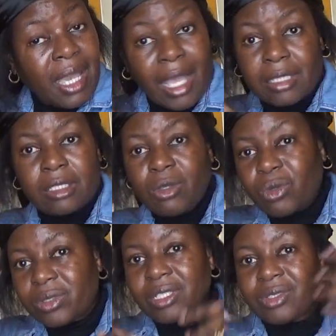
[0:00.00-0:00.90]
I still
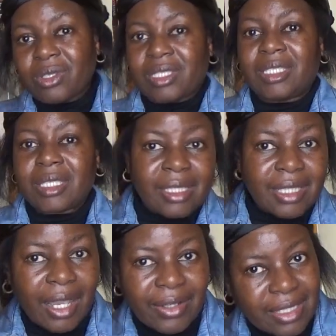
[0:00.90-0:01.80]
couldn't just sit
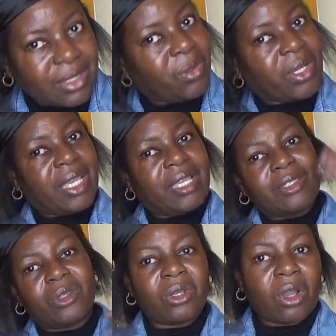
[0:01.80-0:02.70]
down and say, okay,
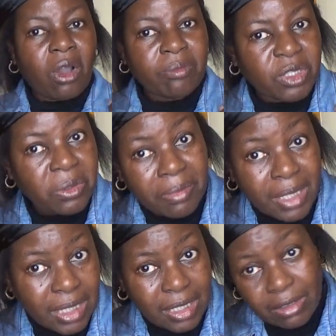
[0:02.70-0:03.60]
he's going to come to
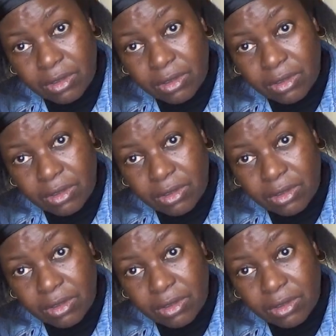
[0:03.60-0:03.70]
me.